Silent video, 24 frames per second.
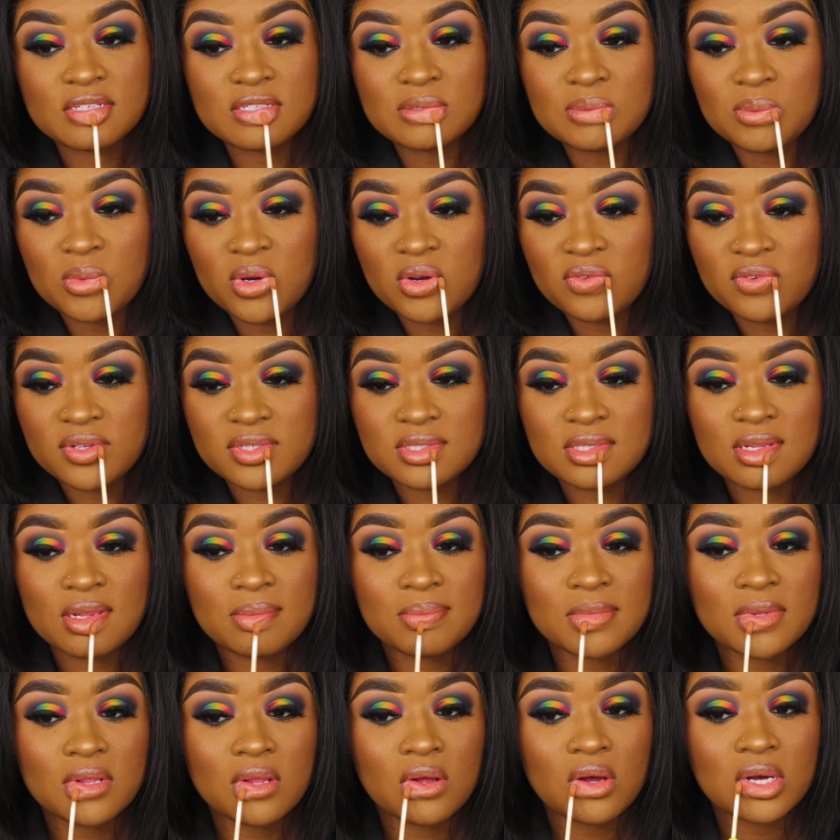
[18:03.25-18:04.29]
is Morphe's
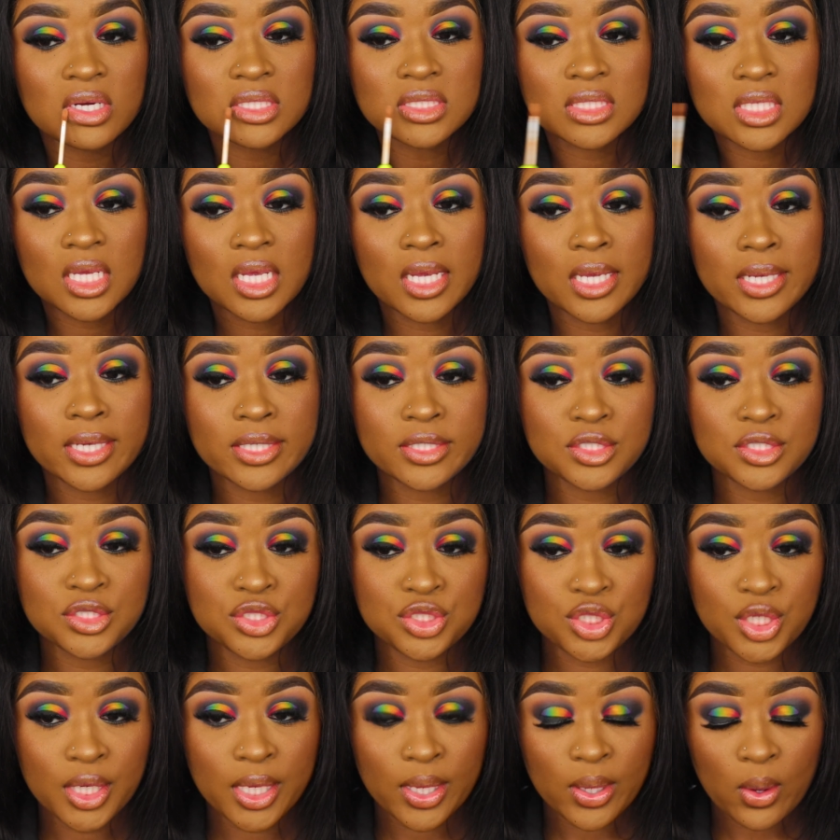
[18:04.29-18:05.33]
lip gloss in
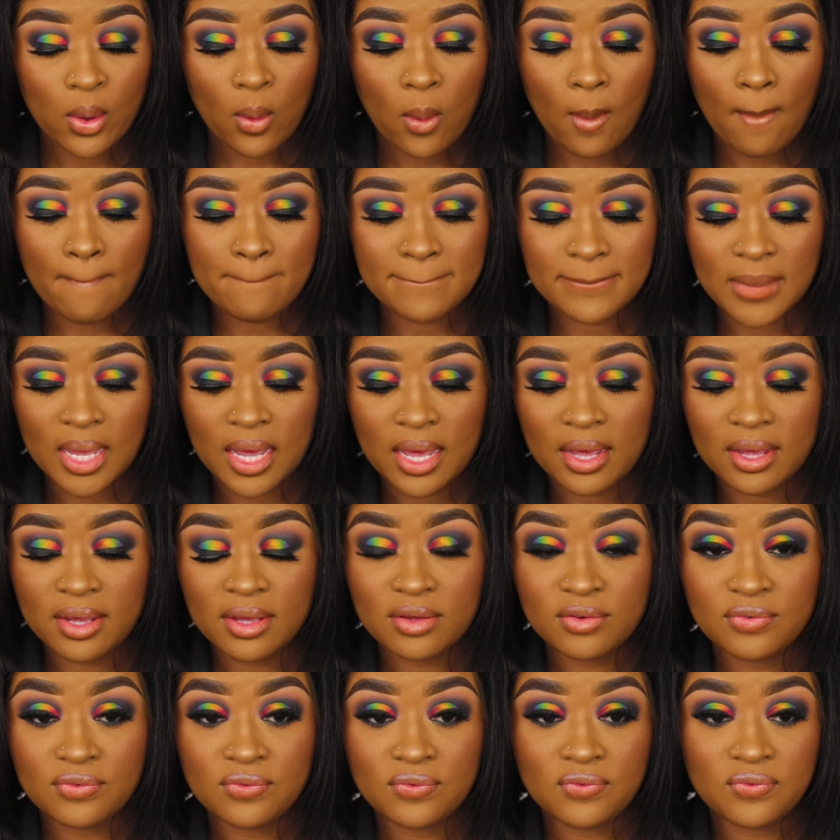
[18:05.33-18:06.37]
Chill, my
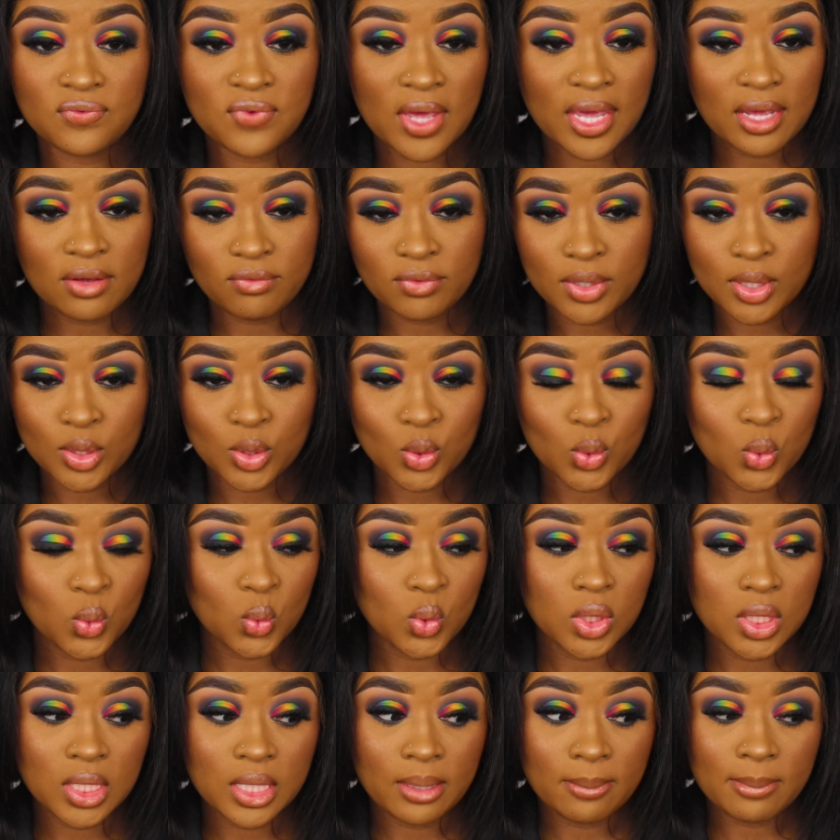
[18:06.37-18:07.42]
favorite
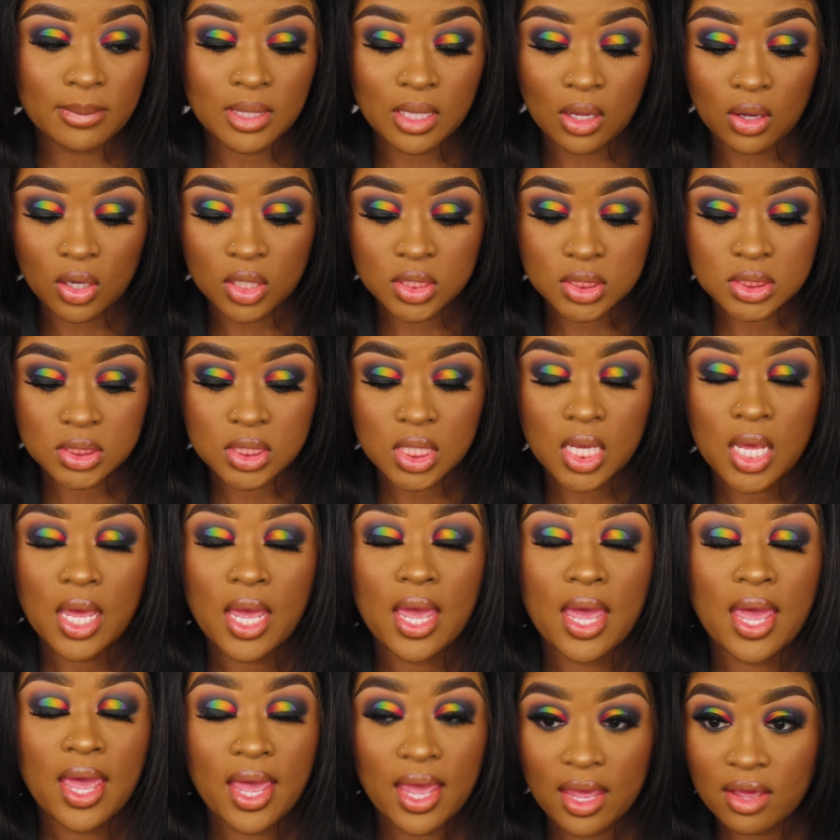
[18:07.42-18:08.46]
nude lip gloss
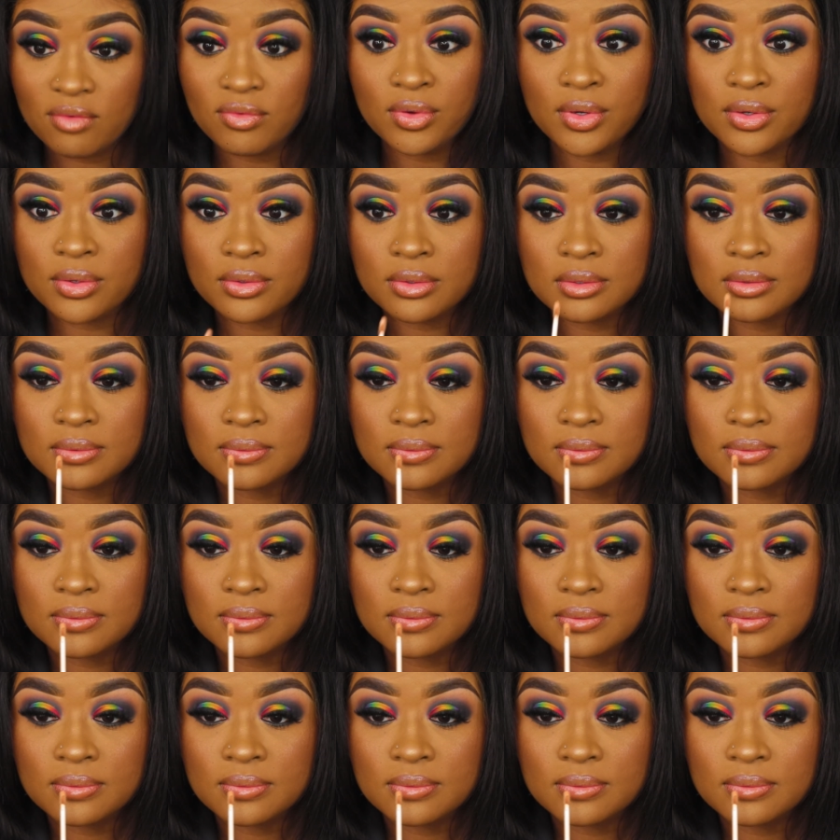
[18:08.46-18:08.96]
ever.